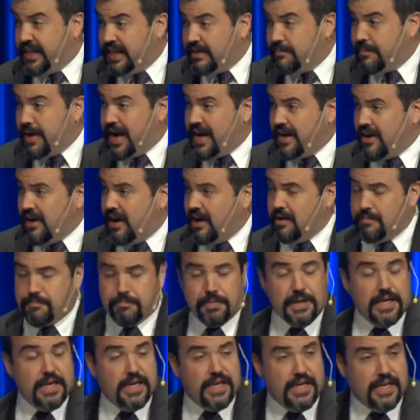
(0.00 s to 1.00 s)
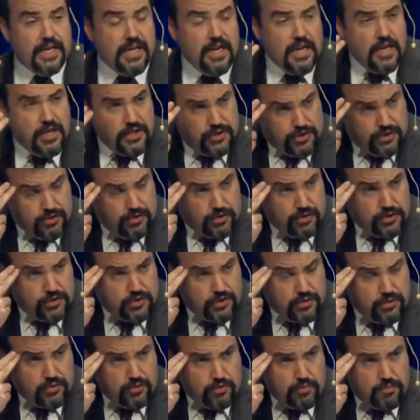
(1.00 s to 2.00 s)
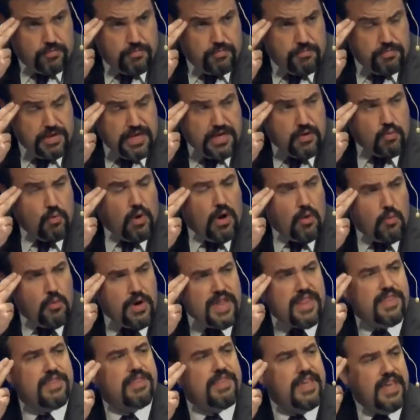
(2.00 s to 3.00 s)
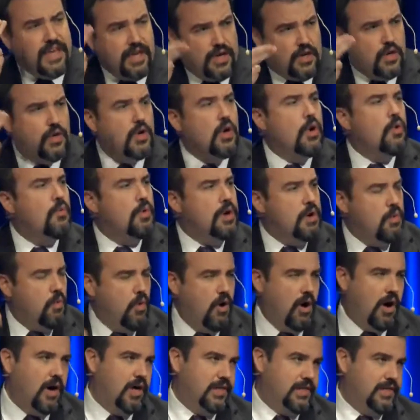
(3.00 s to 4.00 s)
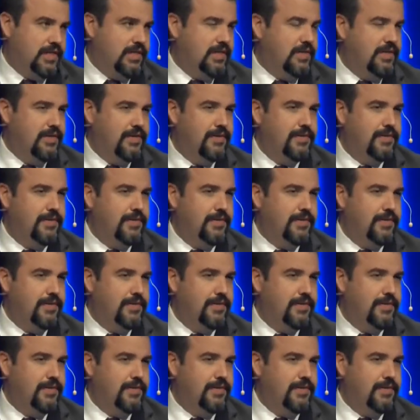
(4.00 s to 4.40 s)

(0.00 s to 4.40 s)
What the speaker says: It may not be to meet what we think we want.